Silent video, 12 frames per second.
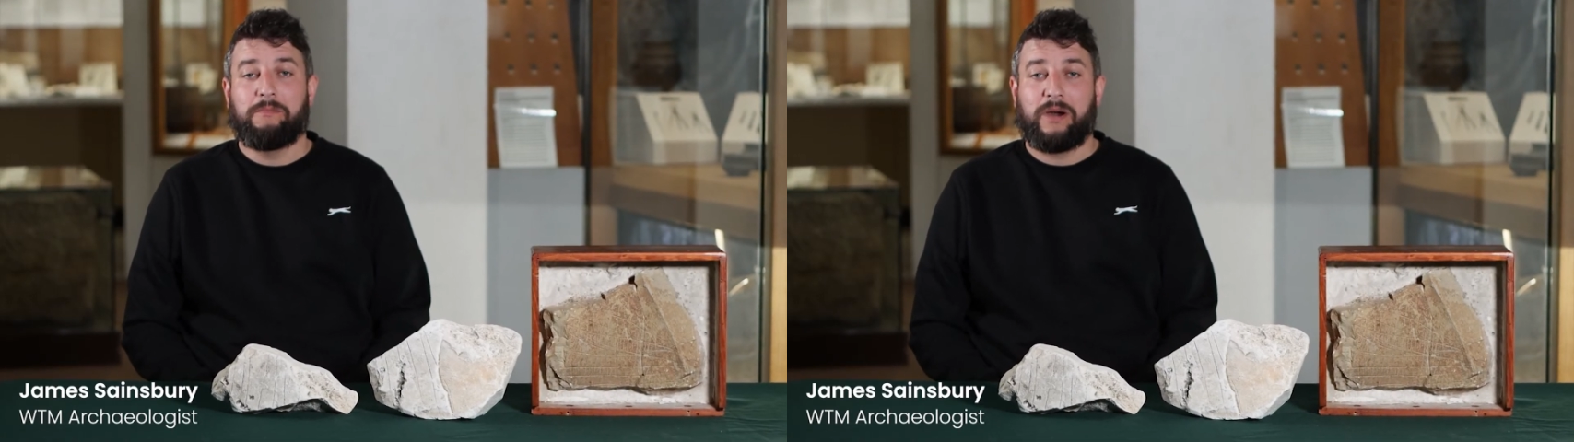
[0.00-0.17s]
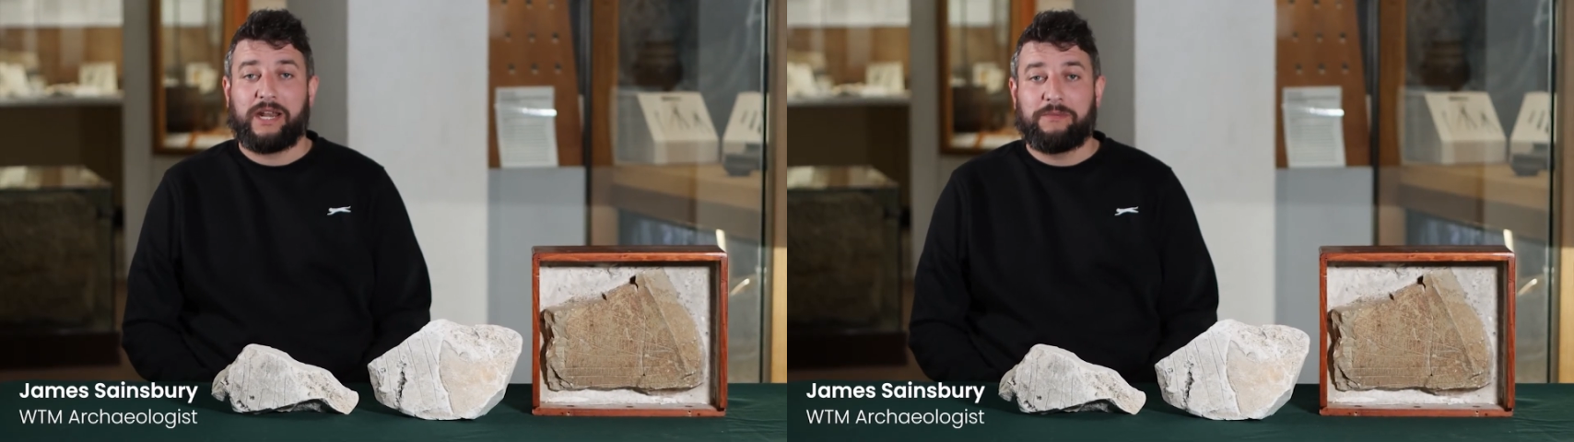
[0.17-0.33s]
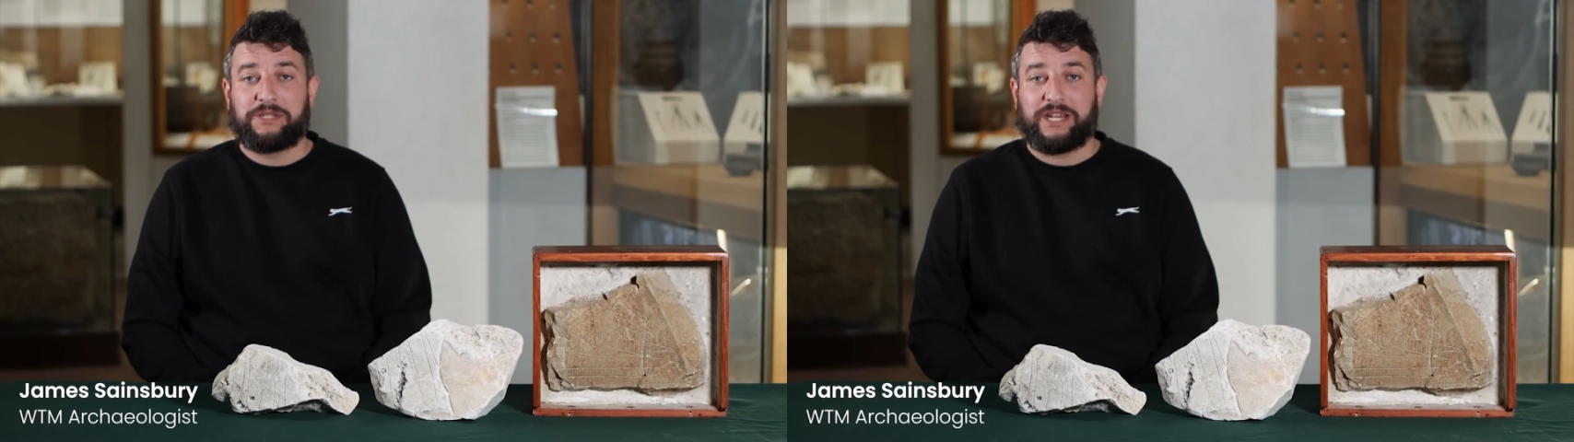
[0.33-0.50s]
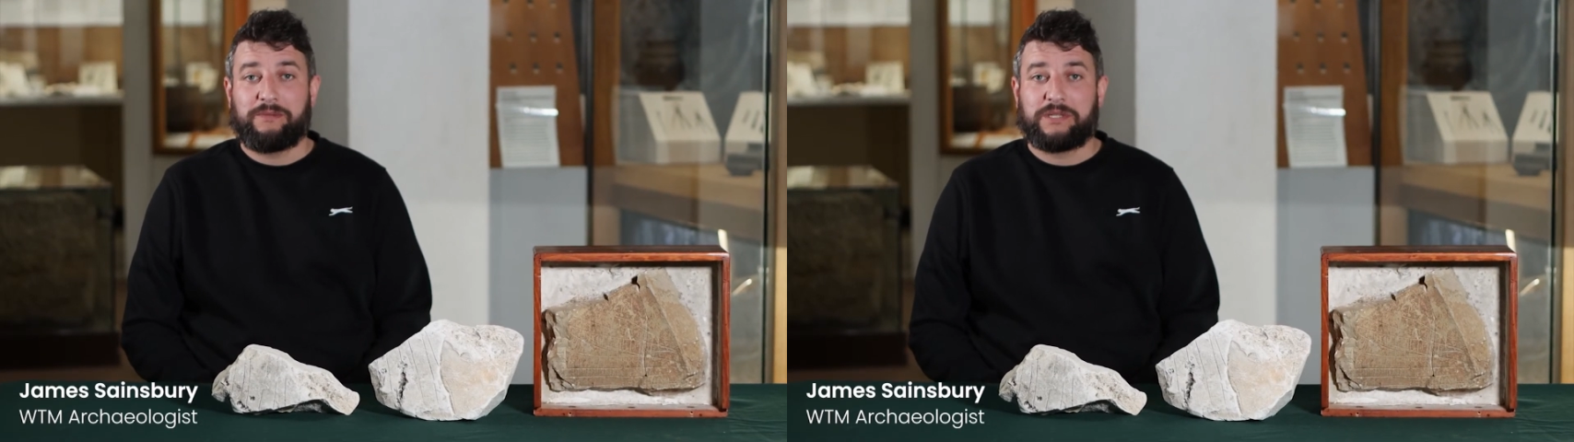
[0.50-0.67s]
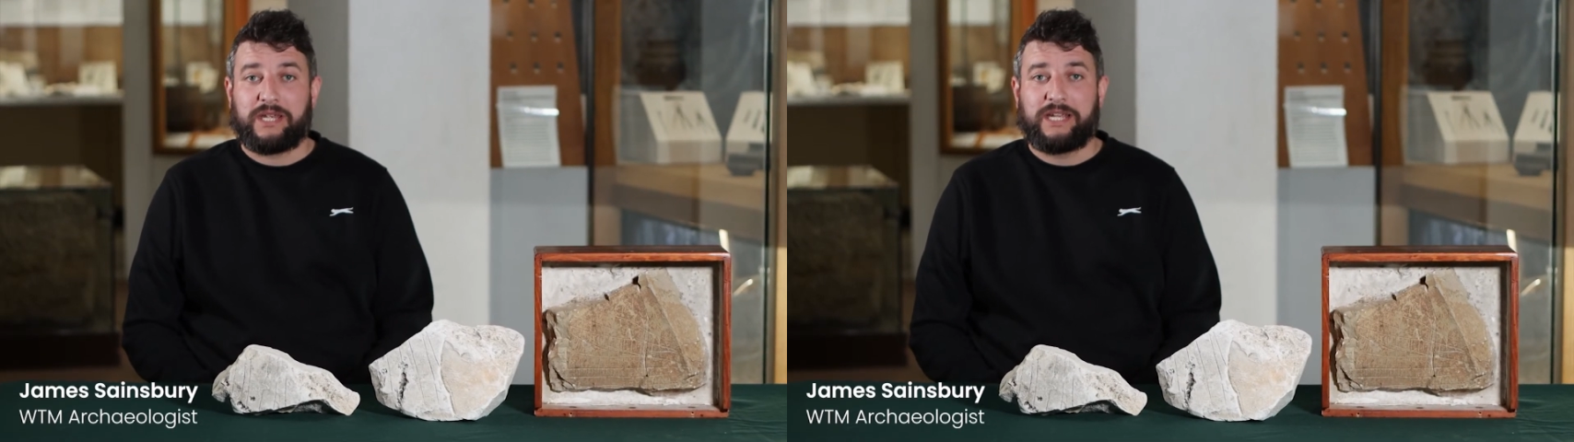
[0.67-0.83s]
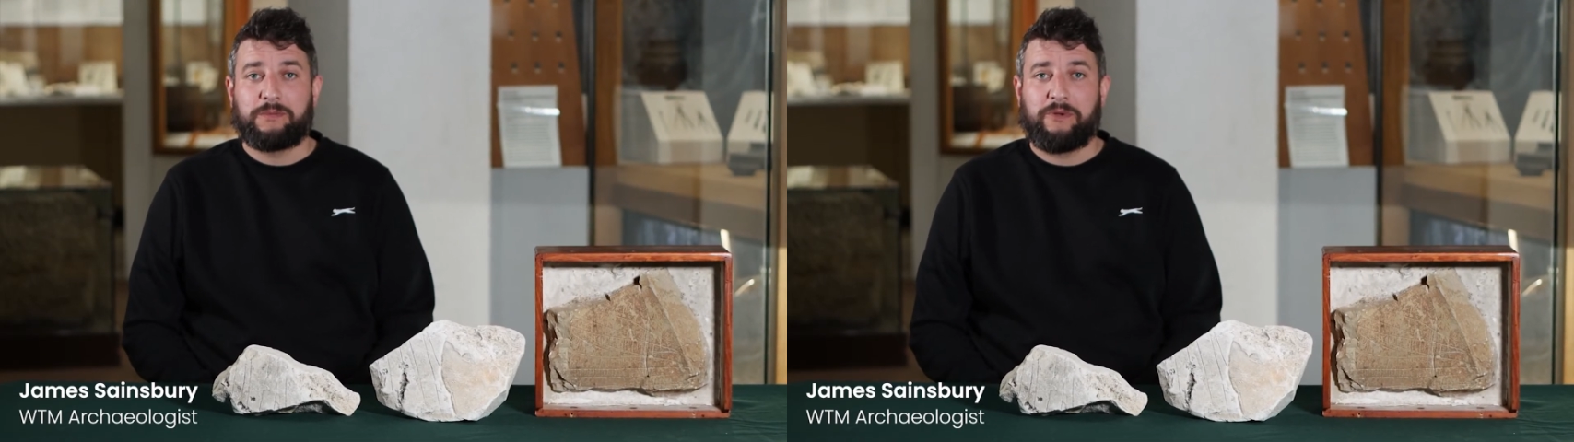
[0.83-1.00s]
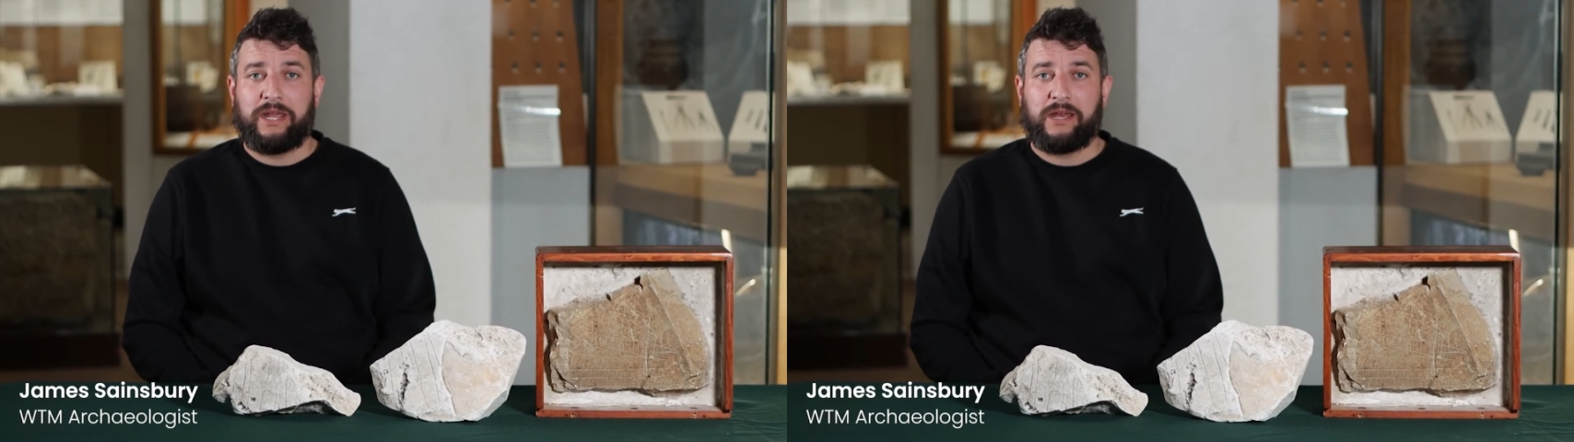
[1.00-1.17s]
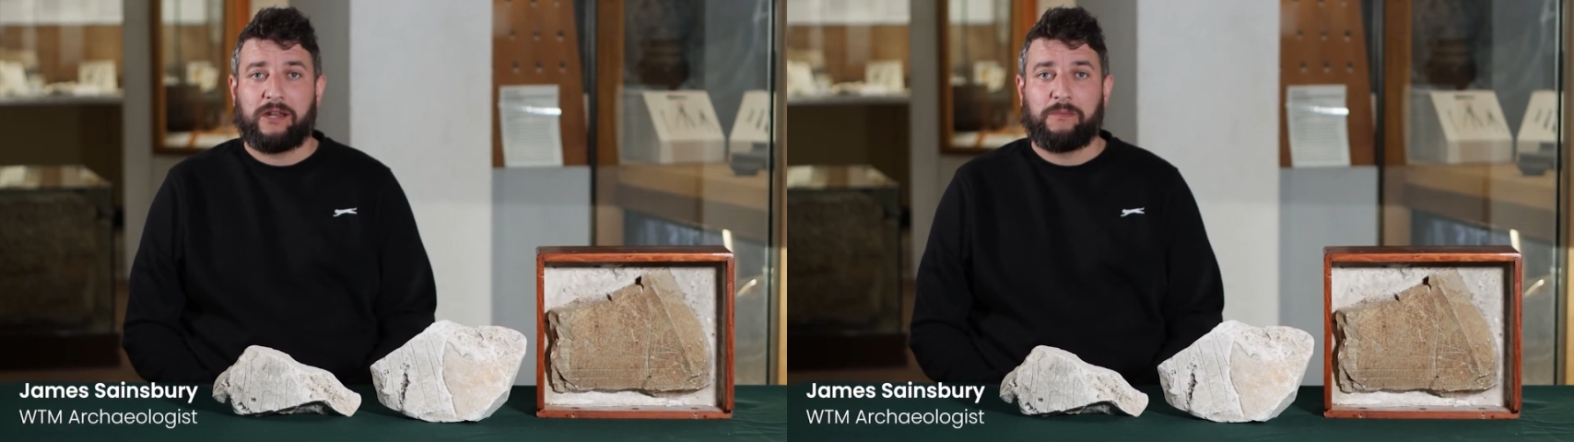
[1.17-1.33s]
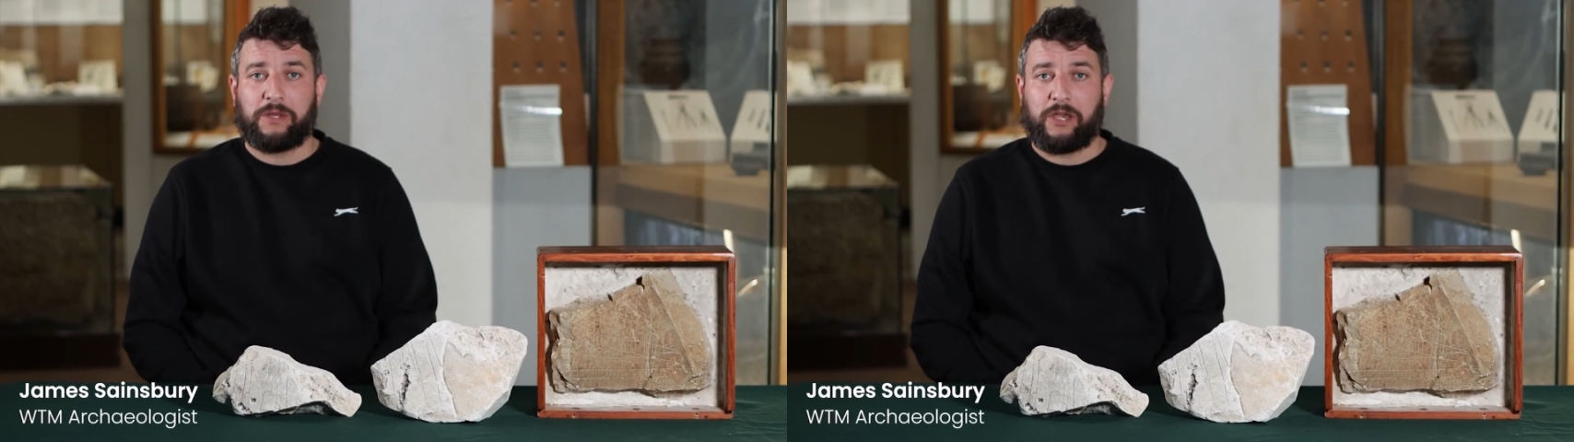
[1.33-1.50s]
My name is James Sainsbury and I'm the